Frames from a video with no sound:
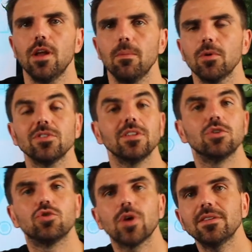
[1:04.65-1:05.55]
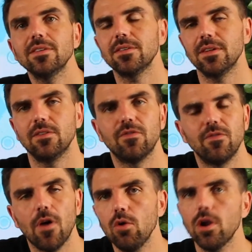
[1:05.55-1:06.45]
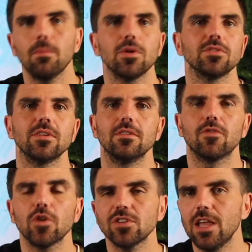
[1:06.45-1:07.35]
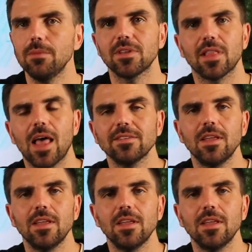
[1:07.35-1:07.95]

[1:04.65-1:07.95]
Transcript: numbers and addresses and phone numbers and first names and last